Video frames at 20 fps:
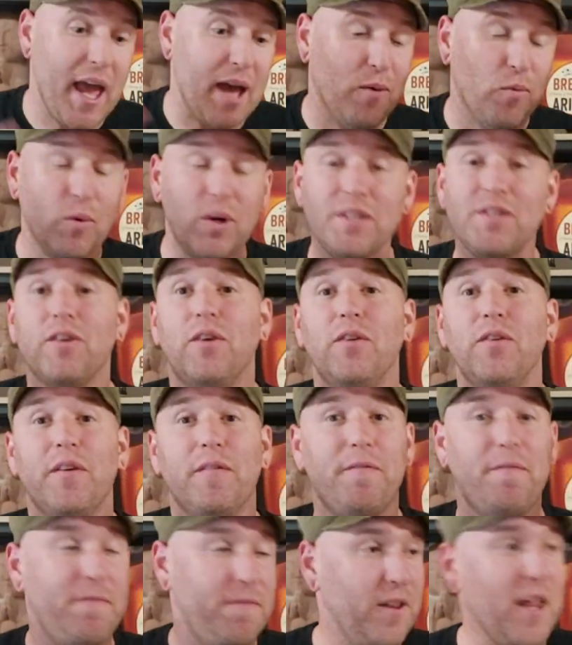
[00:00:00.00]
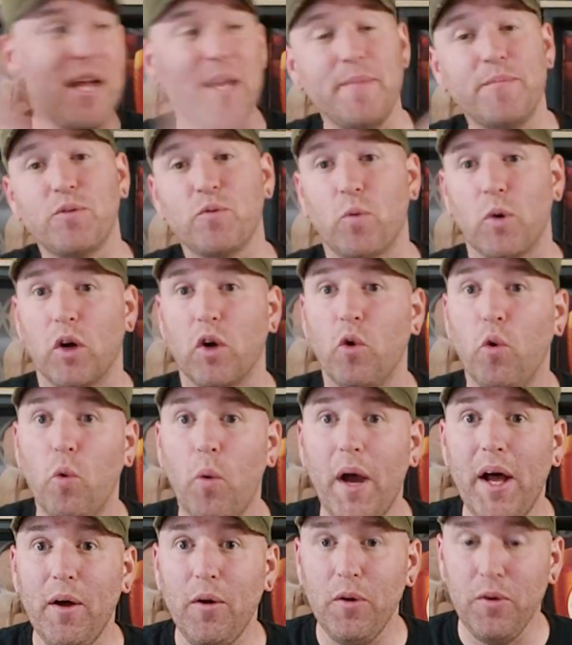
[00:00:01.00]
And once all the flames were
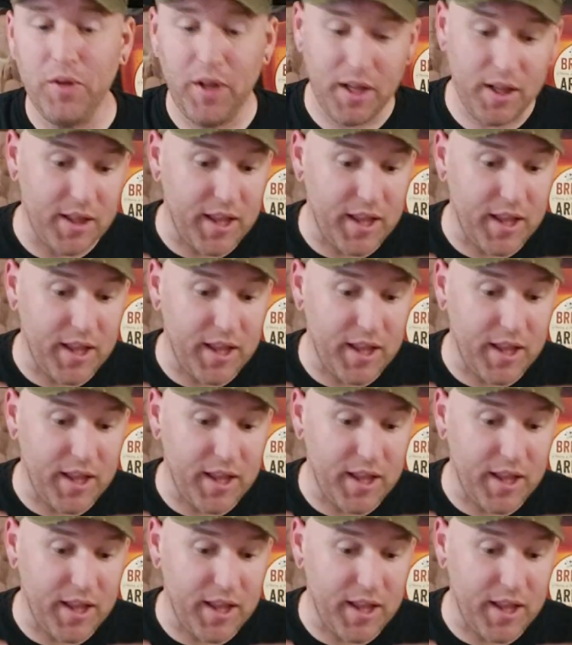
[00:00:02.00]
quelled,